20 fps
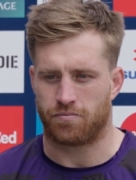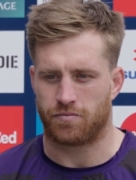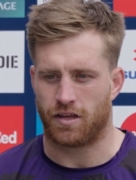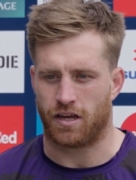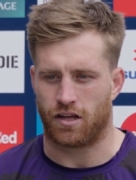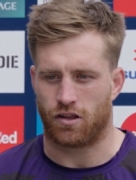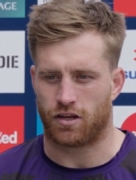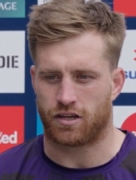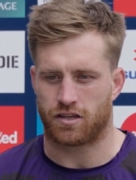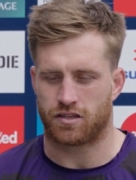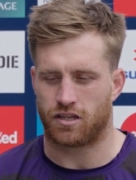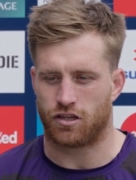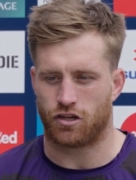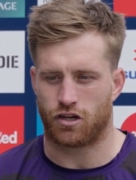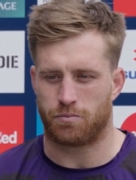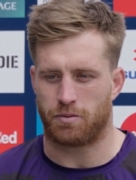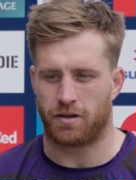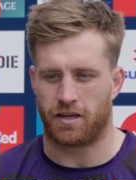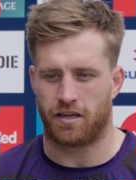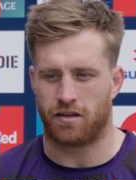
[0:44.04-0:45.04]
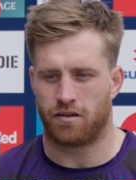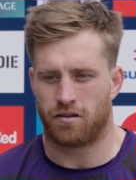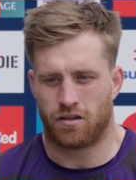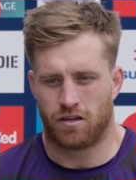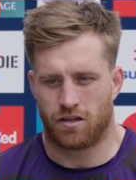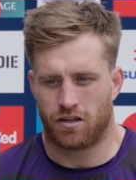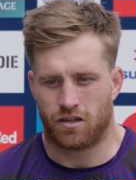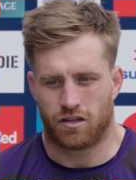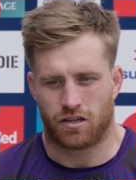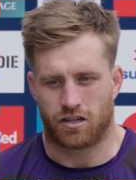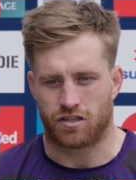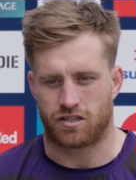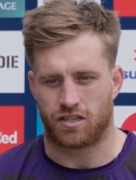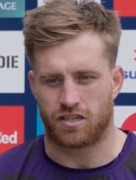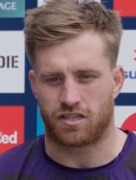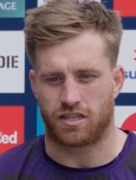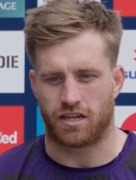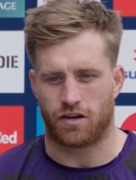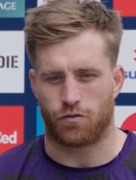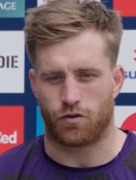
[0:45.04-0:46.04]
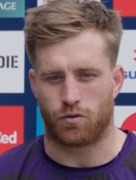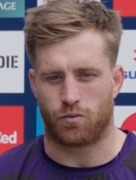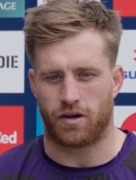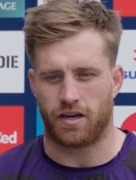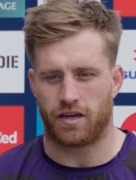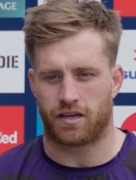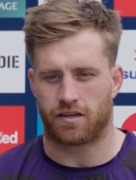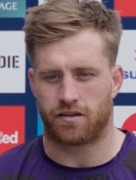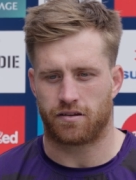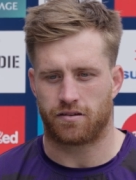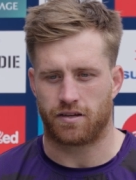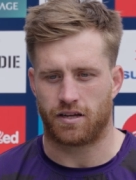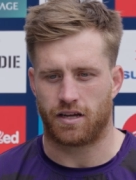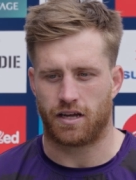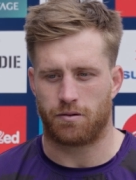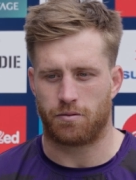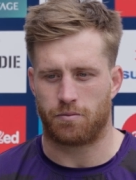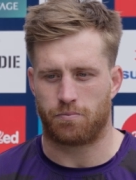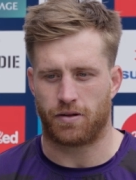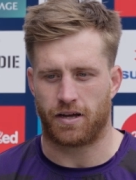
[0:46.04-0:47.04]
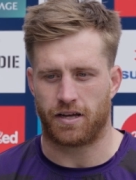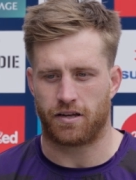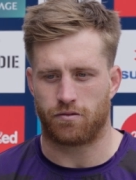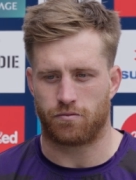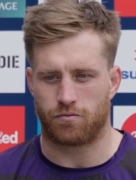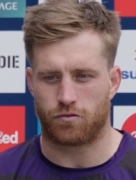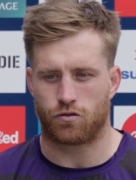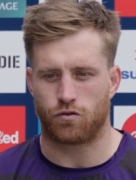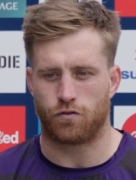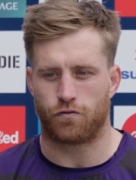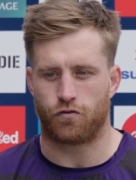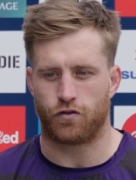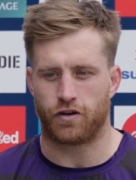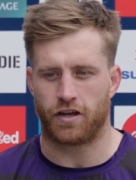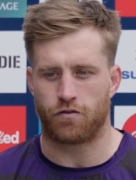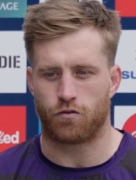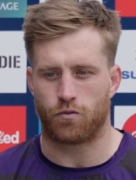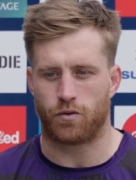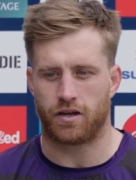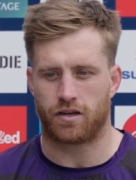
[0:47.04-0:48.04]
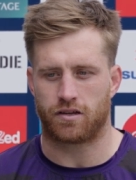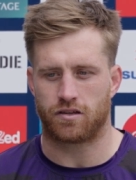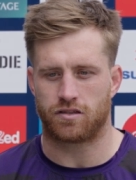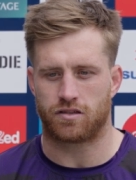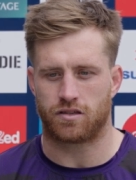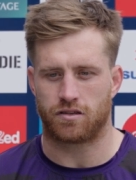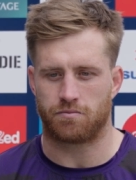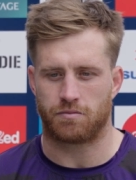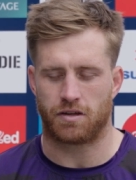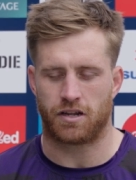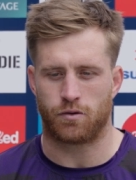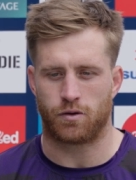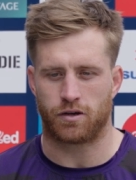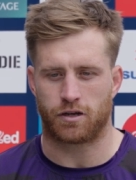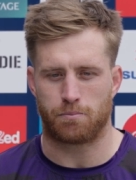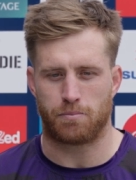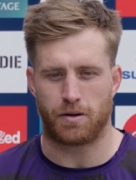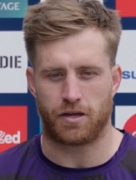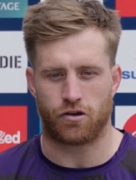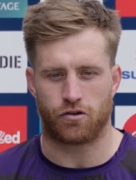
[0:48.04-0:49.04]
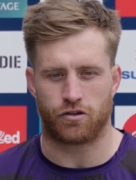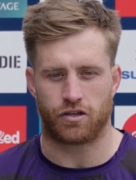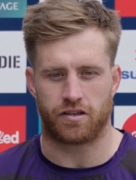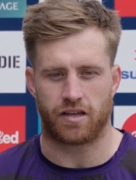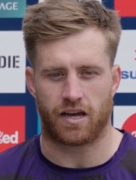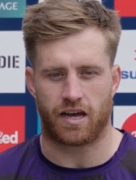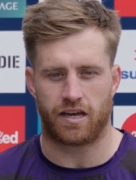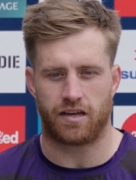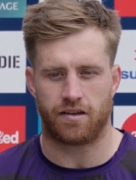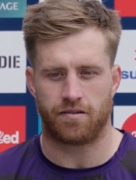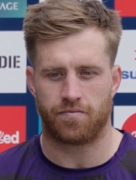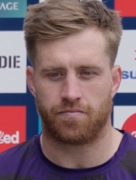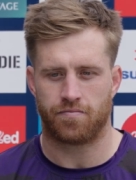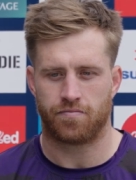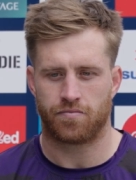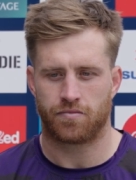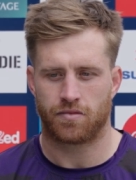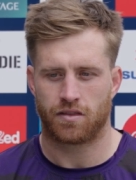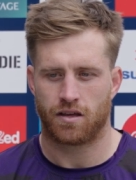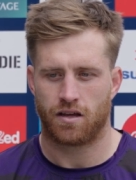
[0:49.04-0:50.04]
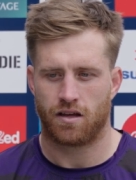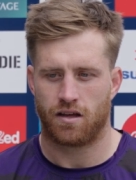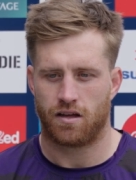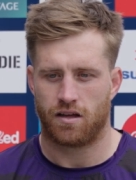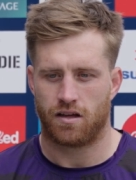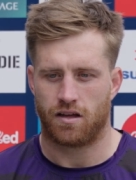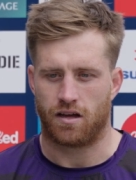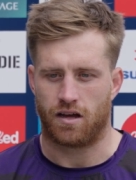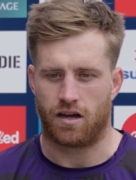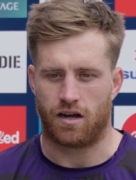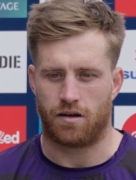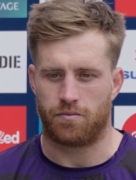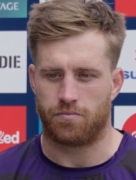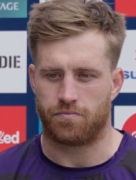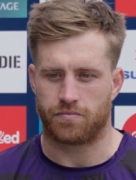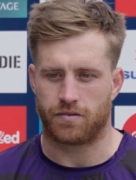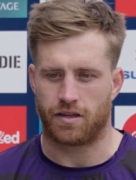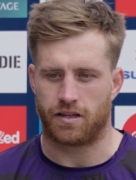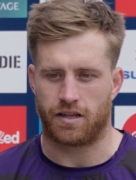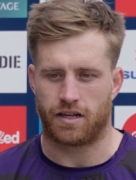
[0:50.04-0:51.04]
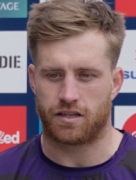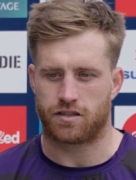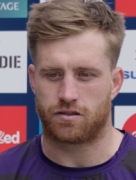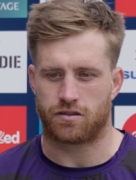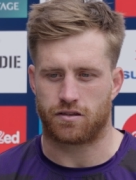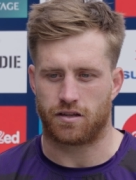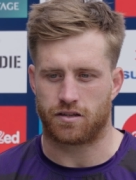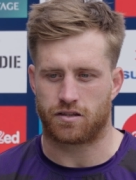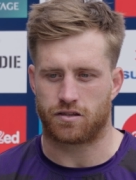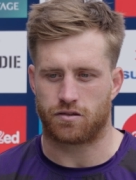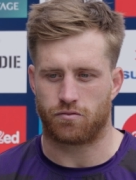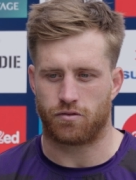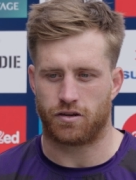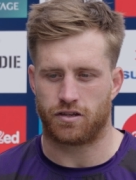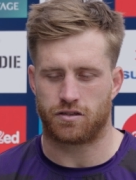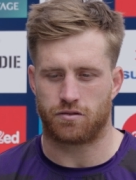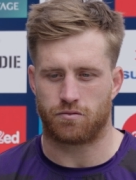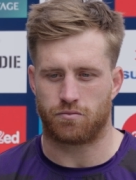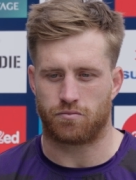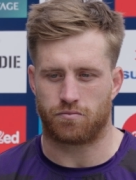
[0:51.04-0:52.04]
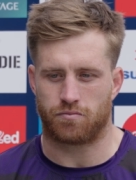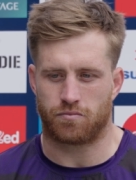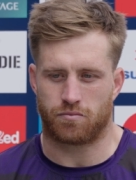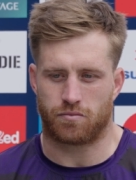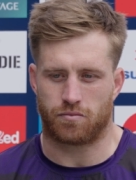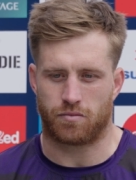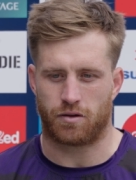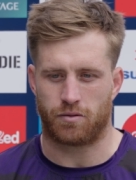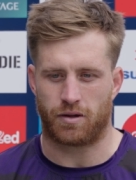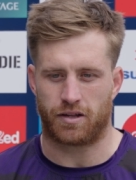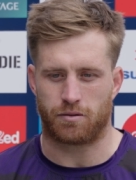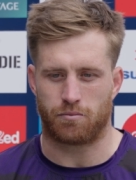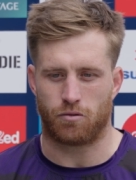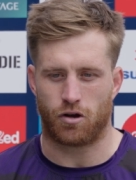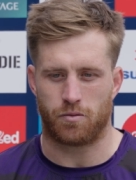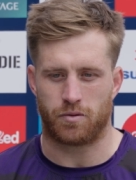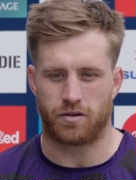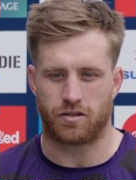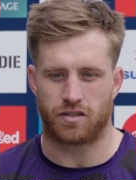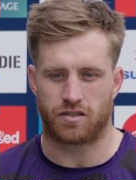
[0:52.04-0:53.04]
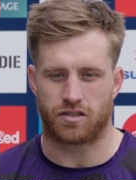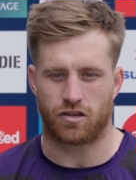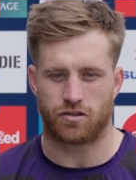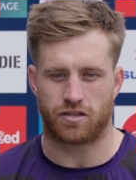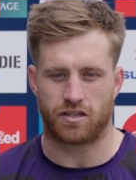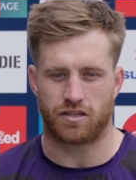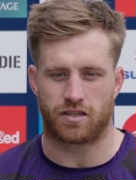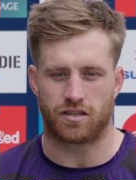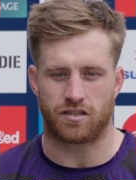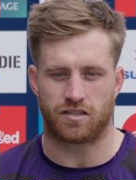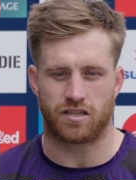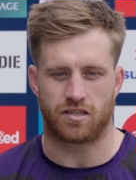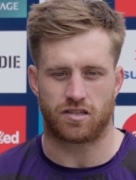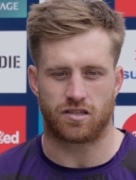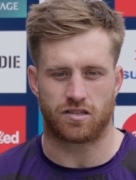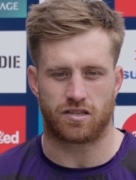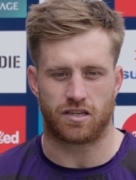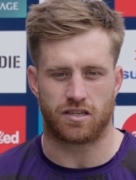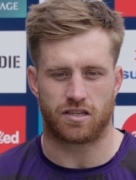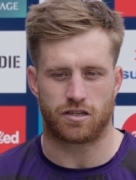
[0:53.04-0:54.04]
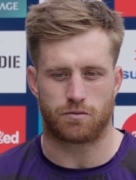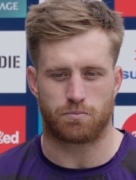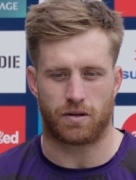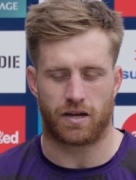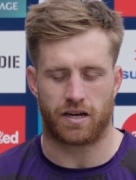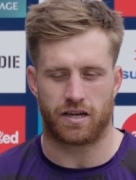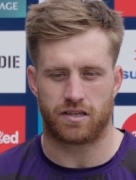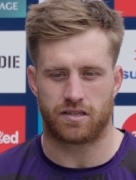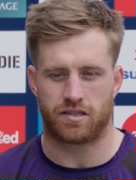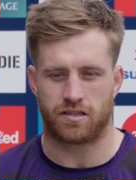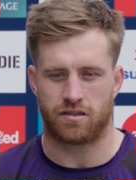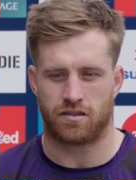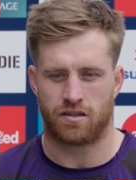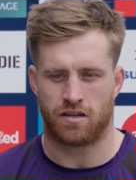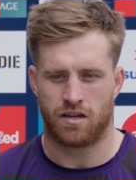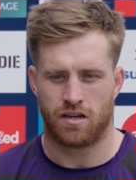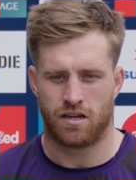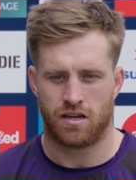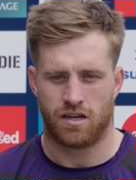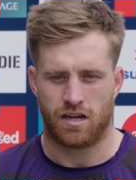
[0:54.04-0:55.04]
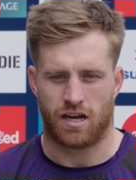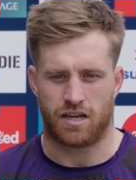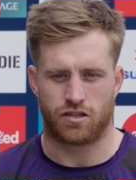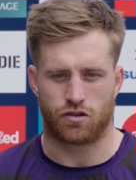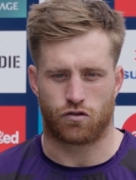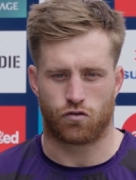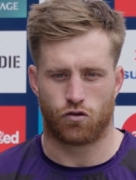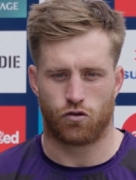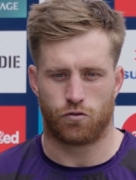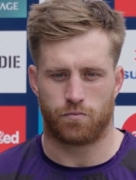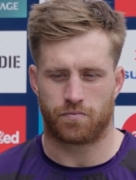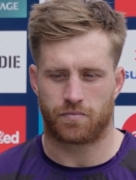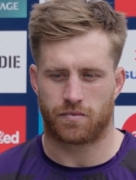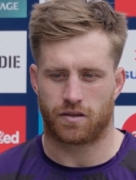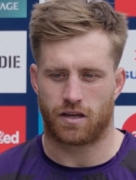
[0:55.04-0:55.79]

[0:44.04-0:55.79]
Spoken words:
like I said, you got to be consistent every week and play good footy every week, because anyone can beat you on your day. And that's the reason at the moment, is just those inconsistencies as players and as a group.